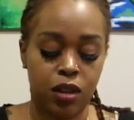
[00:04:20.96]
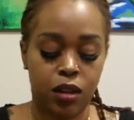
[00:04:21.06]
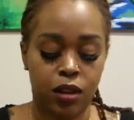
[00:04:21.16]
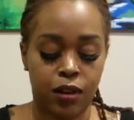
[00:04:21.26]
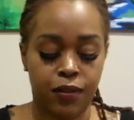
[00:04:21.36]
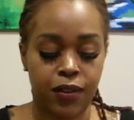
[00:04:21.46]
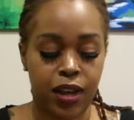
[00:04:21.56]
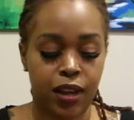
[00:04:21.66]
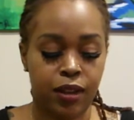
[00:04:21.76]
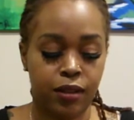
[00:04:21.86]

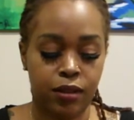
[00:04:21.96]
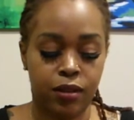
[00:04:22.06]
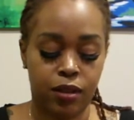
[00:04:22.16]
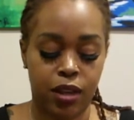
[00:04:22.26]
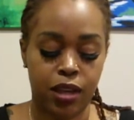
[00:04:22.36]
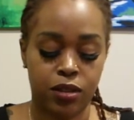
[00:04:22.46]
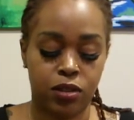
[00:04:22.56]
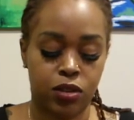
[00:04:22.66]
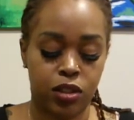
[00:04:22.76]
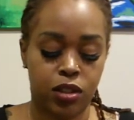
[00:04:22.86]
Clarify
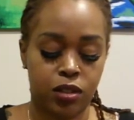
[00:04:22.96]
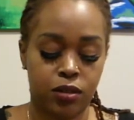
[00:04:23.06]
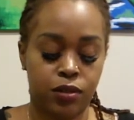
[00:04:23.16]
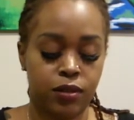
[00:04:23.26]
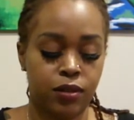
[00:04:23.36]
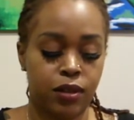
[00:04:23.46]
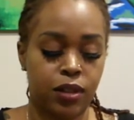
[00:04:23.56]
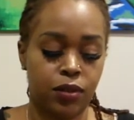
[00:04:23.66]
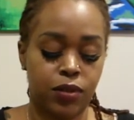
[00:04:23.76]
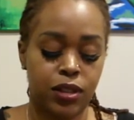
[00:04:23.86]
exhaustion in
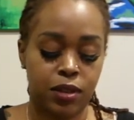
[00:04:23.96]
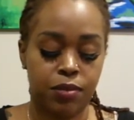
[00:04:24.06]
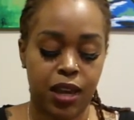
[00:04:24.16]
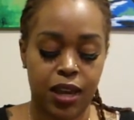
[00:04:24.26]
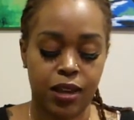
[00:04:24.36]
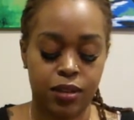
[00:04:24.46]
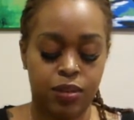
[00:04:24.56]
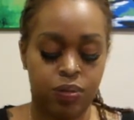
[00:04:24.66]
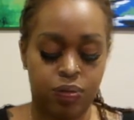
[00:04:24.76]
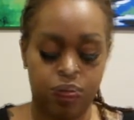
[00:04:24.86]
the recent past.